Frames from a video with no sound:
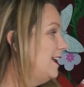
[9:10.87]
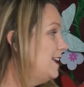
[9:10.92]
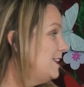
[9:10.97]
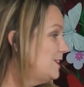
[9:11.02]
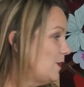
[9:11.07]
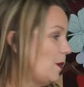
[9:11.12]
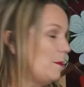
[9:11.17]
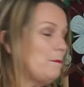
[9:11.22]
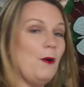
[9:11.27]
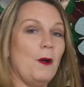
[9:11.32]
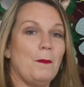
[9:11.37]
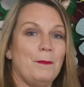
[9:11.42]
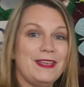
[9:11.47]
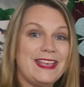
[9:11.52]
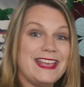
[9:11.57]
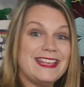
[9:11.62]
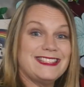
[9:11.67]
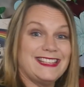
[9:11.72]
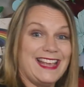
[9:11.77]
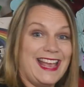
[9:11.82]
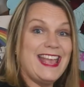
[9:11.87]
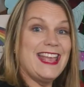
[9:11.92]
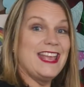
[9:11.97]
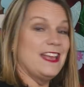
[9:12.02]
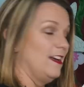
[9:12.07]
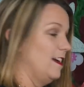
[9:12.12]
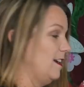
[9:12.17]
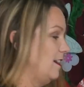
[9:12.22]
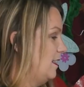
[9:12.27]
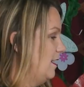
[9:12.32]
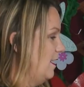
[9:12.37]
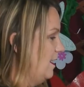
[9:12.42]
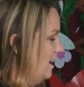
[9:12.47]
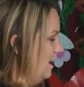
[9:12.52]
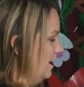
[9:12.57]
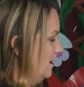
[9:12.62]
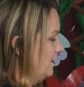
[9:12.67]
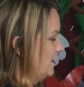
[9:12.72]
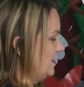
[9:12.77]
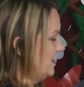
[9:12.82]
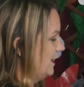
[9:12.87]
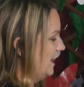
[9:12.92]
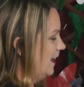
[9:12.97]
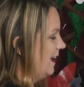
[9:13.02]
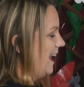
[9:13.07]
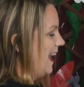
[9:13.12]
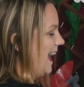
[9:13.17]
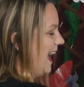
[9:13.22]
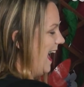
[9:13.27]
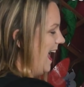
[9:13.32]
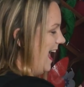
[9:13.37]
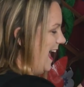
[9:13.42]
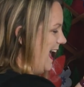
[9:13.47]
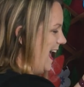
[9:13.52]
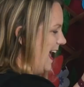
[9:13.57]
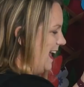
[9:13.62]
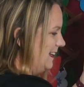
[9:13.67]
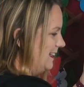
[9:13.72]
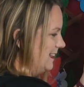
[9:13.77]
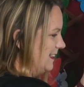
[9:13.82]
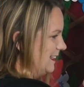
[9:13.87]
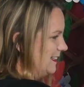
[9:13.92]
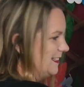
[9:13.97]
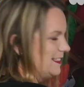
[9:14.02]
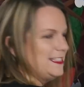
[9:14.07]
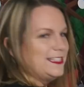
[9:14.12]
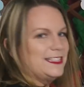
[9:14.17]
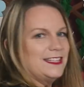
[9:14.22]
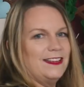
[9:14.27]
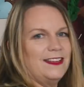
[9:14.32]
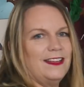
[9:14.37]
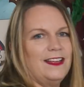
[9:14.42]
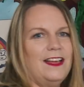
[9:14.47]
So I'm popping it here under the ant.